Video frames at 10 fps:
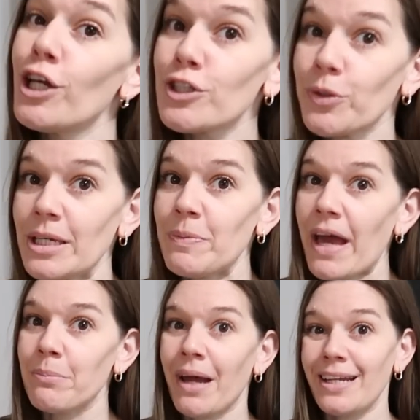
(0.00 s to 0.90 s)
So keep
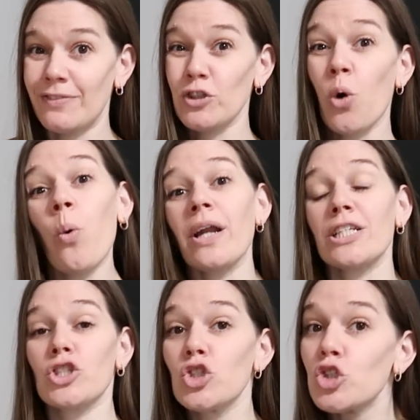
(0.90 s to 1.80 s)
that in mind. If you don't want
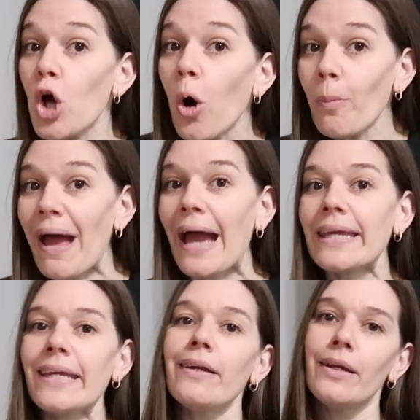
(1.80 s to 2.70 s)
it so
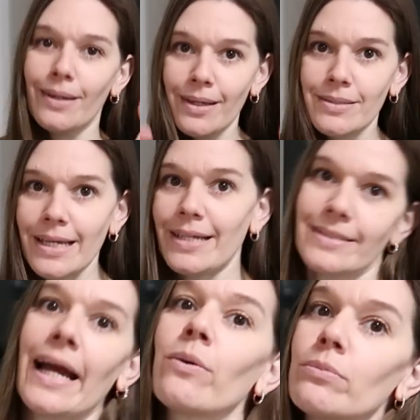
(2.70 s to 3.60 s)
baggy,
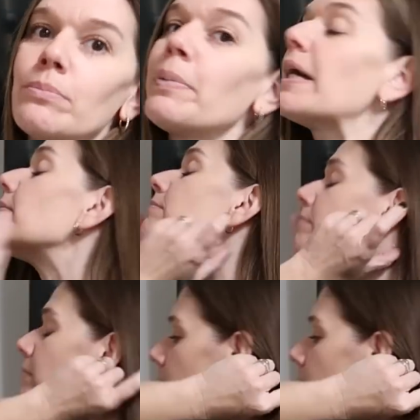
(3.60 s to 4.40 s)
size down. But